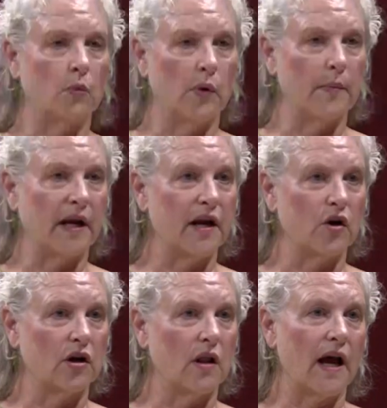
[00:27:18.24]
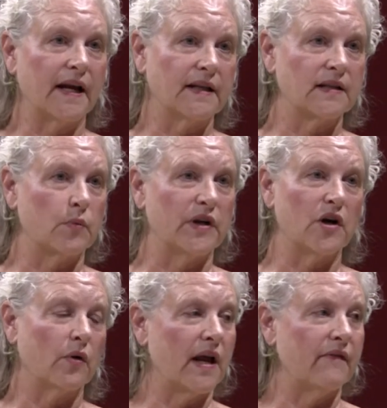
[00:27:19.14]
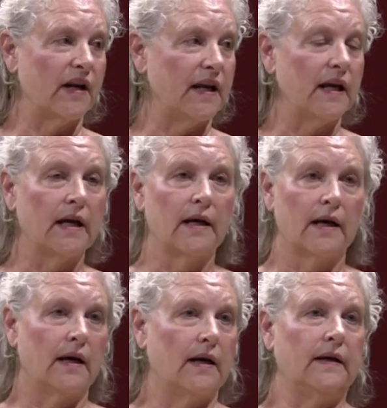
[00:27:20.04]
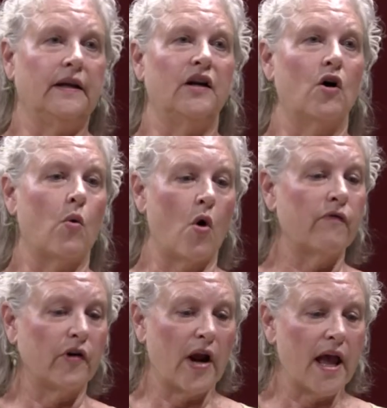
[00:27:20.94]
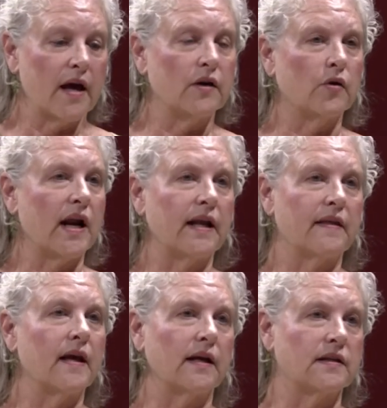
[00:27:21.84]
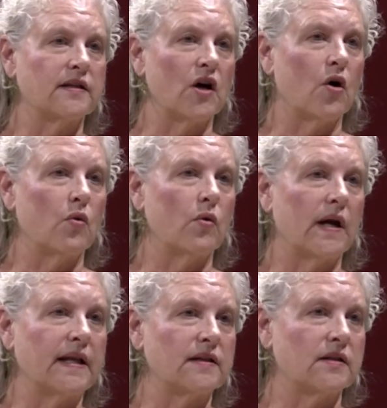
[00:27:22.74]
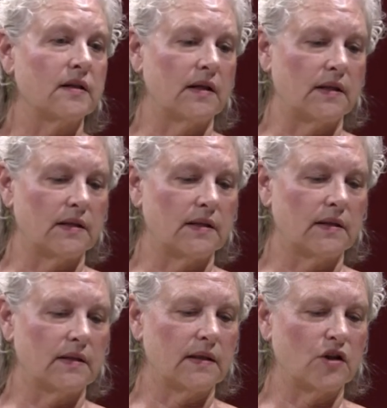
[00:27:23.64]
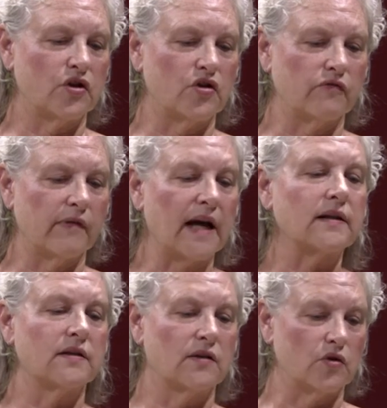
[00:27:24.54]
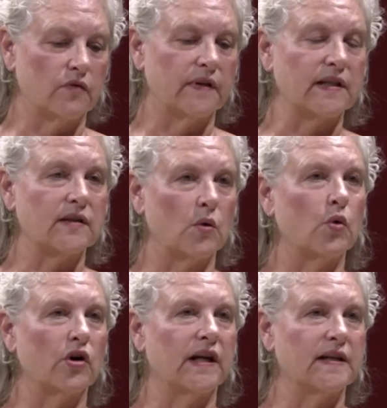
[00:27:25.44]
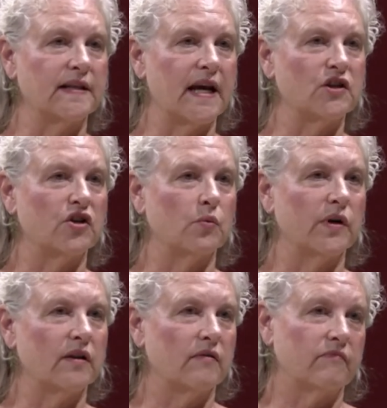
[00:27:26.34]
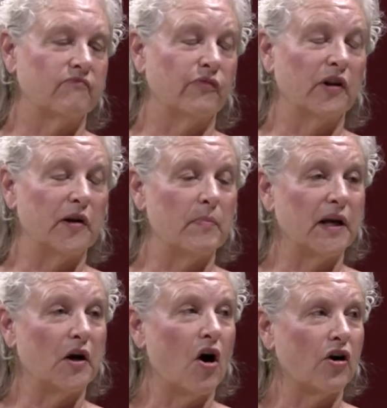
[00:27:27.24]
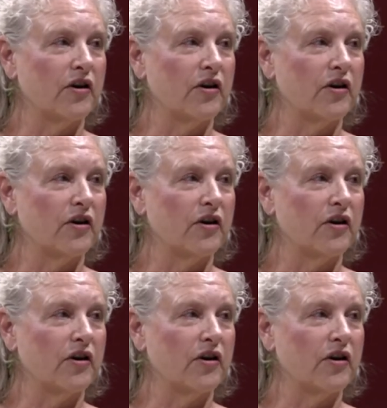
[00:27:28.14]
WomenCare clients. Mm-hmm. We don't have any, you know, overhead or anything, so it's such a direct service organization with a really big heart.